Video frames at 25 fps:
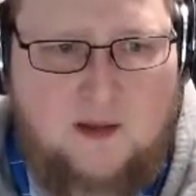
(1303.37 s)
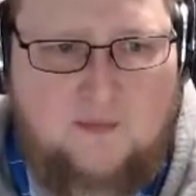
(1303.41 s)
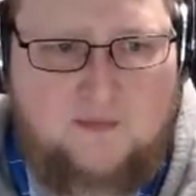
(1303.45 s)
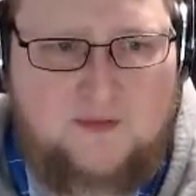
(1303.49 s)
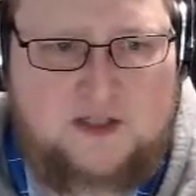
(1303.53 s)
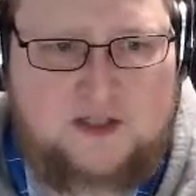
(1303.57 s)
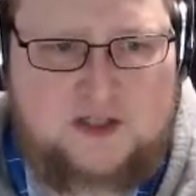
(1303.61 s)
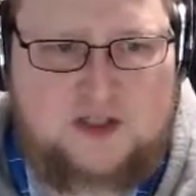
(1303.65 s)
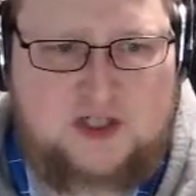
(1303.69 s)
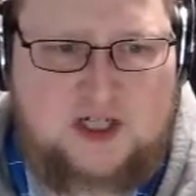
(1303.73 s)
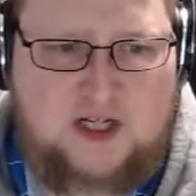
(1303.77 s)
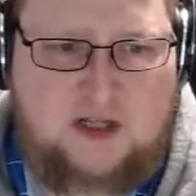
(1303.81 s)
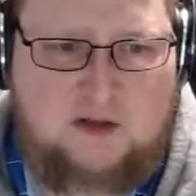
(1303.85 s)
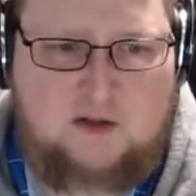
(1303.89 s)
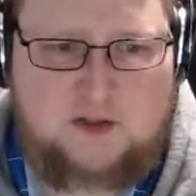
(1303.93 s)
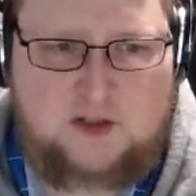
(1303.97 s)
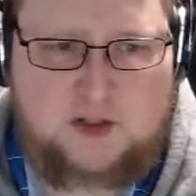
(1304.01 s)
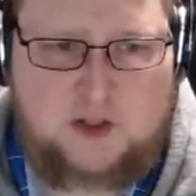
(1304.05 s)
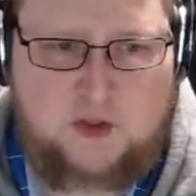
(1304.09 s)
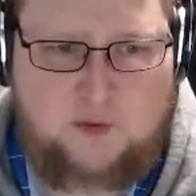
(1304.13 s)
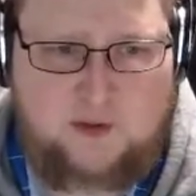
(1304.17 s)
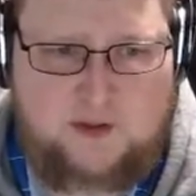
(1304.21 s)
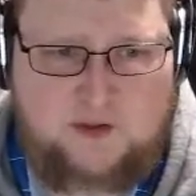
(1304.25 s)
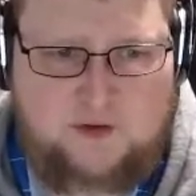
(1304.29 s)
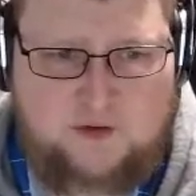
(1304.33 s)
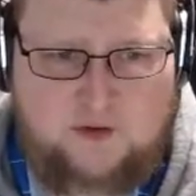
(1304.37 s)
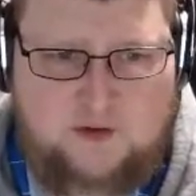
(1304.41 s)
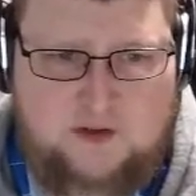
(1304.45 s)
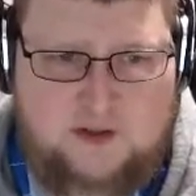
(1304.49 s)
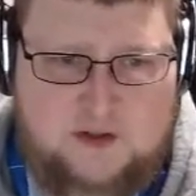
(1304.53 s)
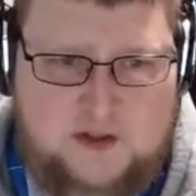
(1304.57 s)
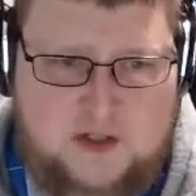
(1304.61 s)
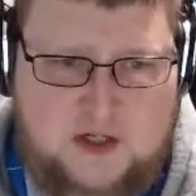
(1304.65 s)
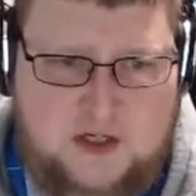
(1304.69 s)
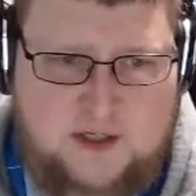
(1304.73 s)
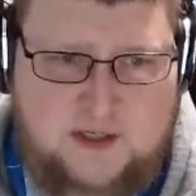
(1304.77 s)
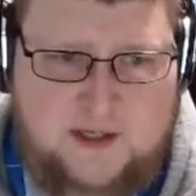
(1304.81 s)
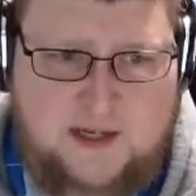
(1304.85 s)
The challenge coin
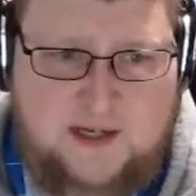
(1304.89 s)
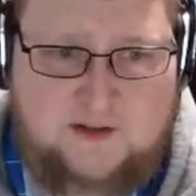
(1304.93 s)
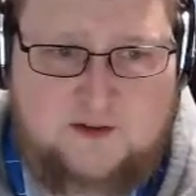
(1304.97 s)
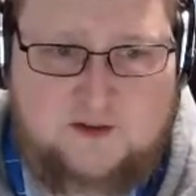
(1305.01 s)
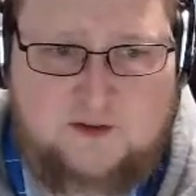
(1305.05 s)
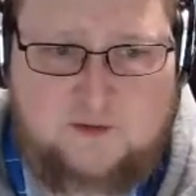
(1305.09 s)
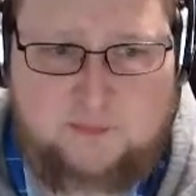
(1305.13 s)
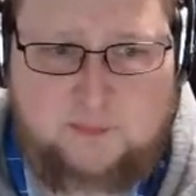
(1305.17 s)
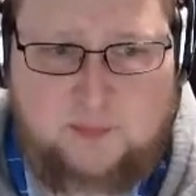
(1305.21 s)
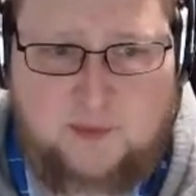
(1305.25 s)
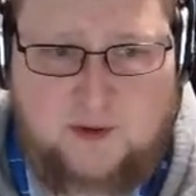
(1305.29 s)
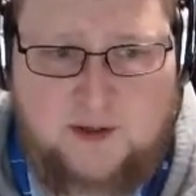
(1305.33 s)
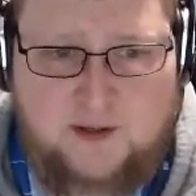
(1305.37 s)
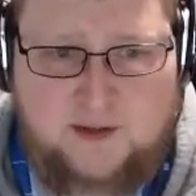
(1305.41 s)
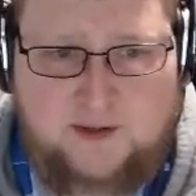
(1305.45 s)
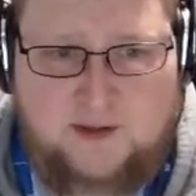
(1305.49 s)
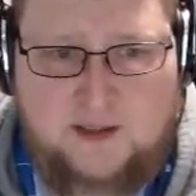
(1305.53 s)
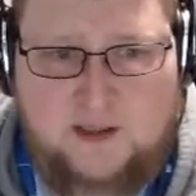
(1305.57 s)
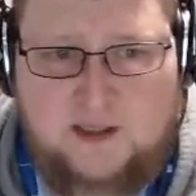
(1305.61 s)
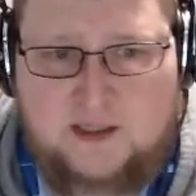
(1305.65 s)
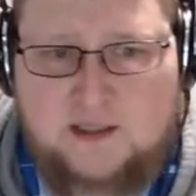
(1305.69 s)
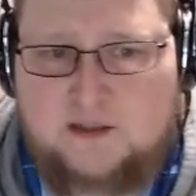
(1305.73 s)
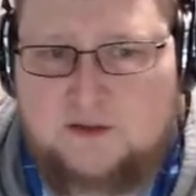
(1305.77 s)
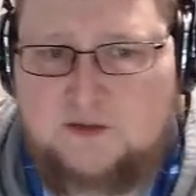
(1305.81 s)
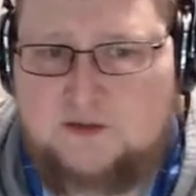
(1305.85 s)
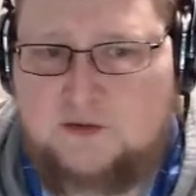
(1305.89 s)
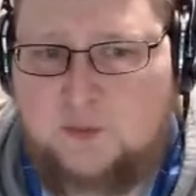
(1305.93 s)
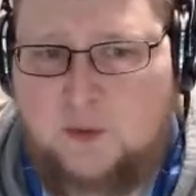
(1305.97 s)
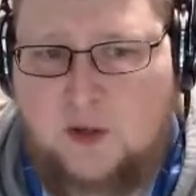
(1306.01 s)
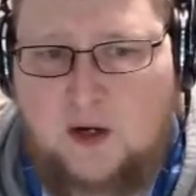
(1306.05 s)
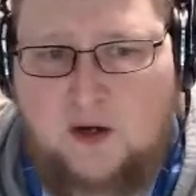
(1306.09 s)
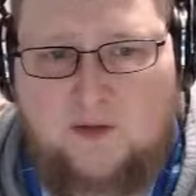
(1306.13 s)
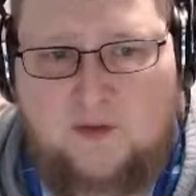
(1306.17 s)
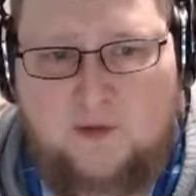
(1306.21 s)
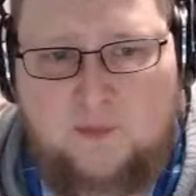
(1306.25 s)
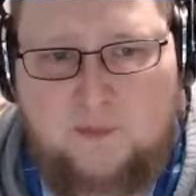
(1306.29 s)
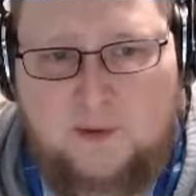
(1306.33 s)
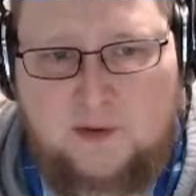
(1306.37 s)
tradition has spread to
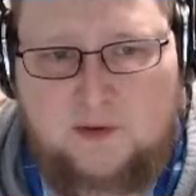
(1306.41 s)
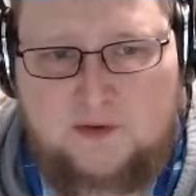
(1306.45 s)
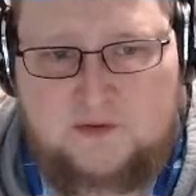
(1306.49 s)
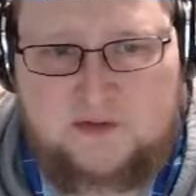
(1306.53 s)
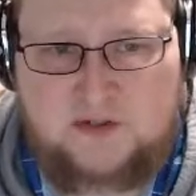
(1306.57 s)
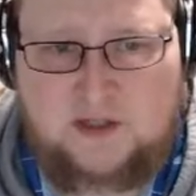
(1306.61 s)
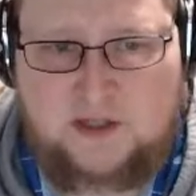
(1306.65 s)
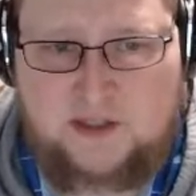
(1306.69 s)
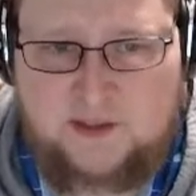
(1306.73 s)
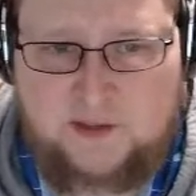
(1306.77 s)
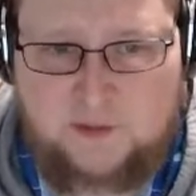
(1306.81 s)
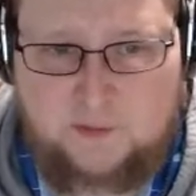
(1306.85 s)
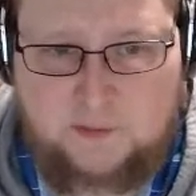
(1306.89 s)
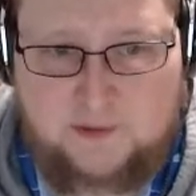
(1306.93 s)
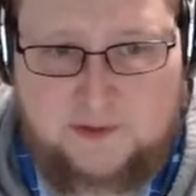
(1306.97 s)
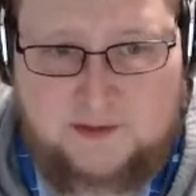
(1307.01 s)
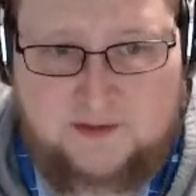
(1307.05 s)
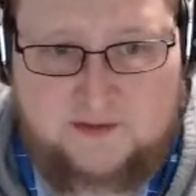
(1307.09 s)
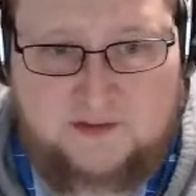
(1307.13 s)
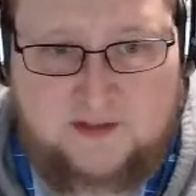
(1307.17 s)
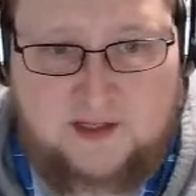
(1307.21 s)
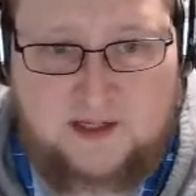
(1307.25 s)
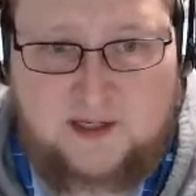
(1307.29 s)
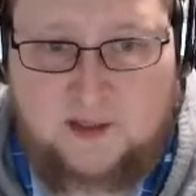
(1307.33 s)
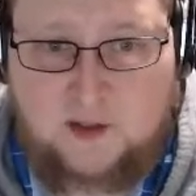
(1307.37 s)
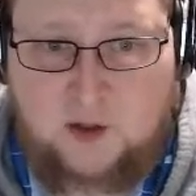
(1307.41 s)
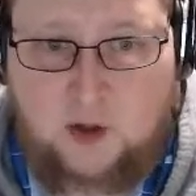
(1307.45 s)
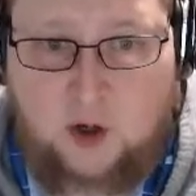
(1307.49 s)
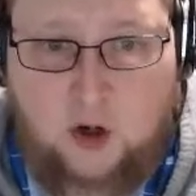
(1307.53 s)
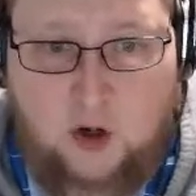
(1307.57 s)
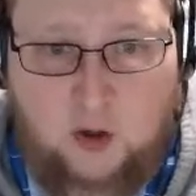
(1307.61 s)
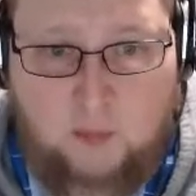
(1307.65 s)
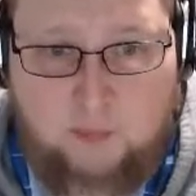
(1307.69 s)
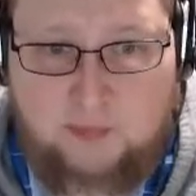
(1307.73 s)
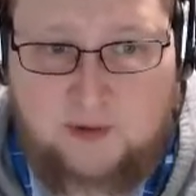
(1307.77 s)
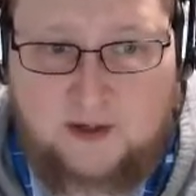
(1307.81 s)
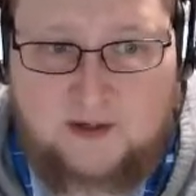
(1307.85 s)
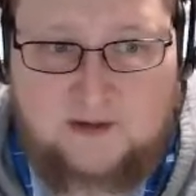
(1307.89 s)
other military units in
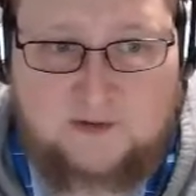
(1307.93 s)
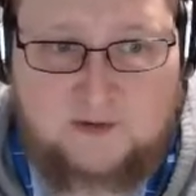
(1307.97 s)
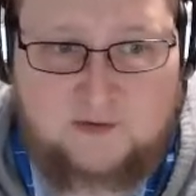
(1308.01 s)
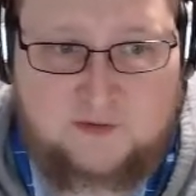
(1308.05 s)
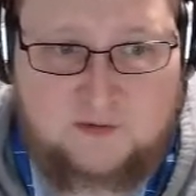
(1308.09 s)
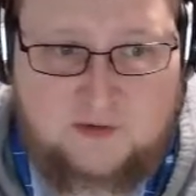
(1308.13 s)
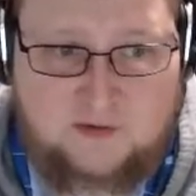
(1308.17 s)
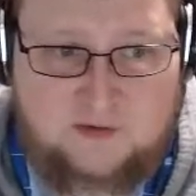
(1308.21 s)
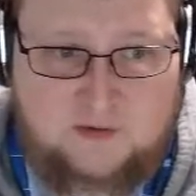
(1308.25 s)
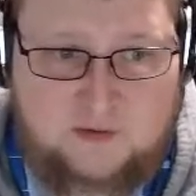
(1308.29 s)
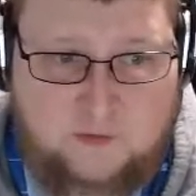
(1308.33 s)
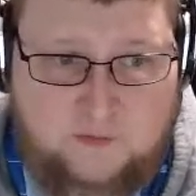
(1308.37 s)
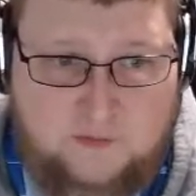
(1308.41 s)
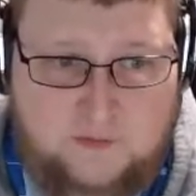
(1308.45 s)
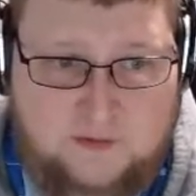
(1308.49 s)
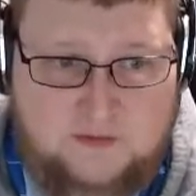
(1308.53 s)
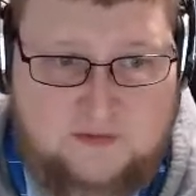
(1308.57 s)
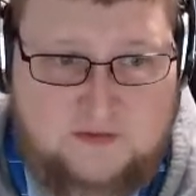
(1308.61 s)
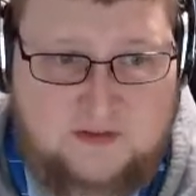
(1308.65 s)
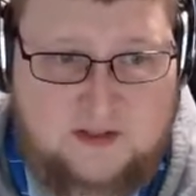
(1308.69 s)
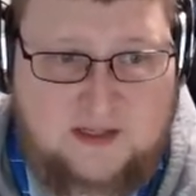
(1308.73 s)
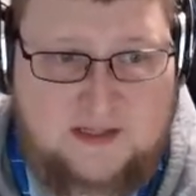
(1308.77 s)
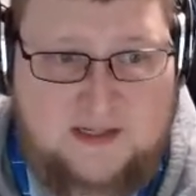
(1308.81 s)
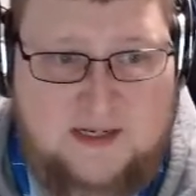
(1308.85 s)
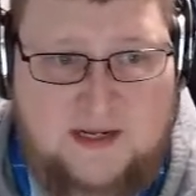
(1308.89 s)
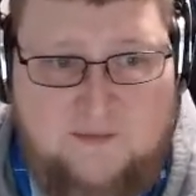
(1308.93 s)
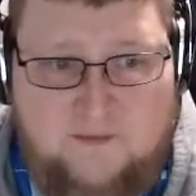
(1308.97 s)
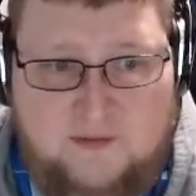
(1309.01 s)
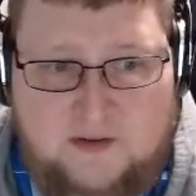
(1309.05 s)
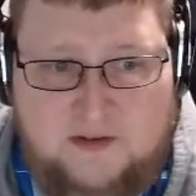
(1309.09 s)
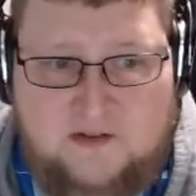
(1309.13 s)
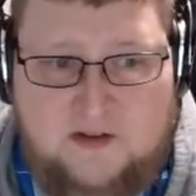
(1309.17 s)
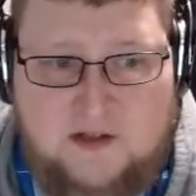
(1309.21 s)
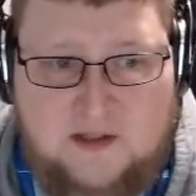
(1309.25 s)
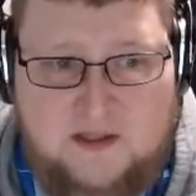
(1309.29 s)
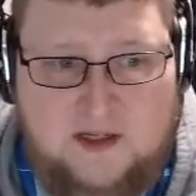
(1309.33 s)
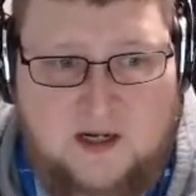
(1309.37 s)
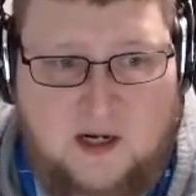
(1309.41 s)
all branches of service and even
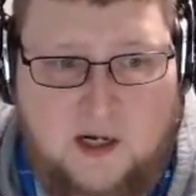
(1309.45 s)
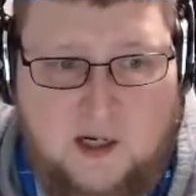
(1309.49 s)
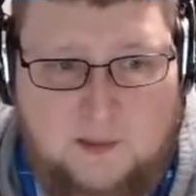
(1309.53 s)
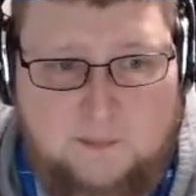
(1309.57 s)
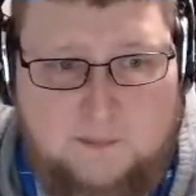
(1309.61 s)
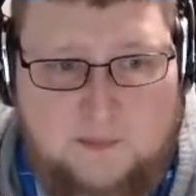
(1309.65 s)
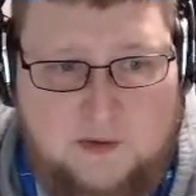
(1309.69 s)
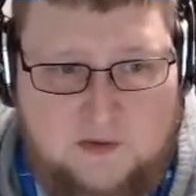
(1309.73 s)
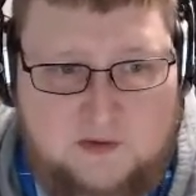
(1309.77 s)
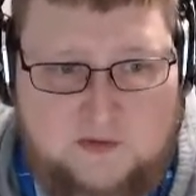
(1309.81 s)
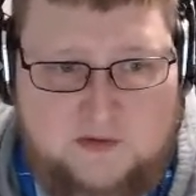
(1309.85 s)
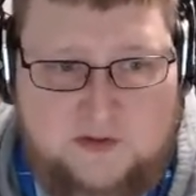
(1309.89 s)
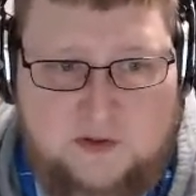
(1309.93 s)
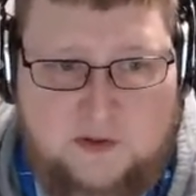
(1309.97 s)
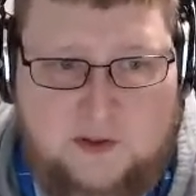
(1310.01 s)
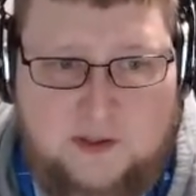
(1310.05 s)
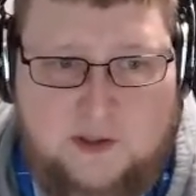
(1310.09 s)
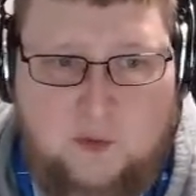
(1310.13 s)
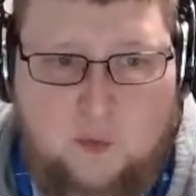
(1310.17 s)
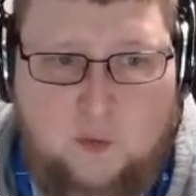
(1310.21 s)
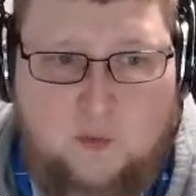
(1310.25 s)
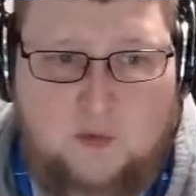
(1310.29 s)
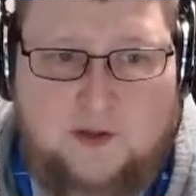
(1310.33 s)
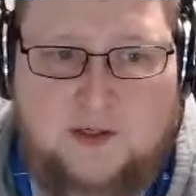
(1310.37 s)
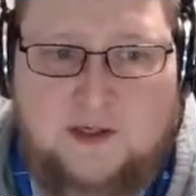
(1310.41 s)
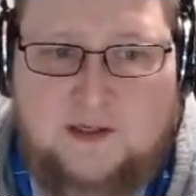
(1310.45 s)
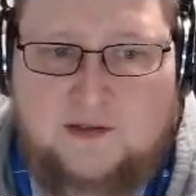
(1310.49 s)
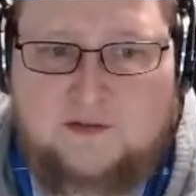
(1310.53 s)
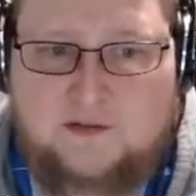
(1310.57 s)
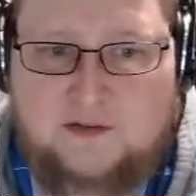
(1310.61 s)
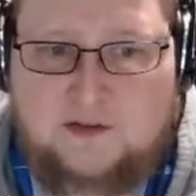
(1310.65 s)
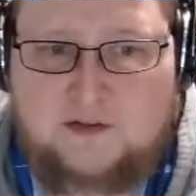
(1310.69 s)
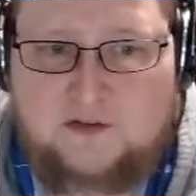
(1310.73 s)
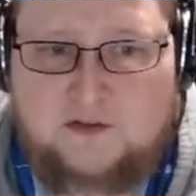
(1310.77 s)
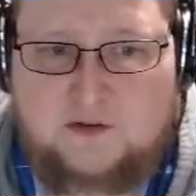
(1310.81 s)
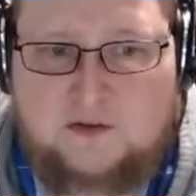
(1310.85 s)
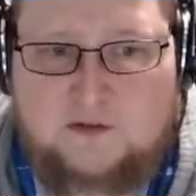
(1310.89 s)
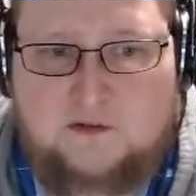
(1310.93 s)
to non military
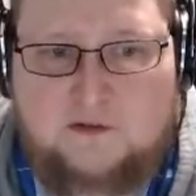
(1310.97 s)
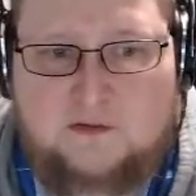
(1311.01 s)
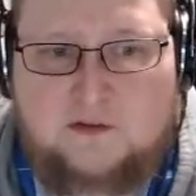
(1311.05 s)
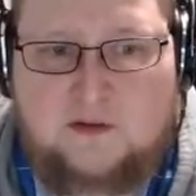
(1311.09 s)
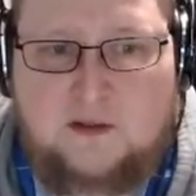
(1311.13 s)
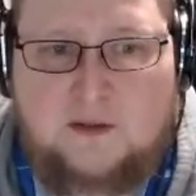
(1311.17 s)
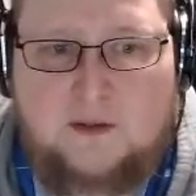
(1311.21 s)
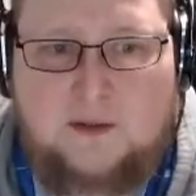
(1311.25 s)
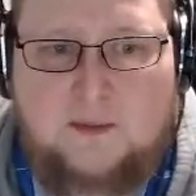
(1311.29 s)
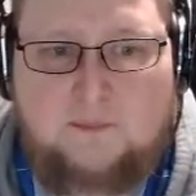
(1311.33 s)
organizations,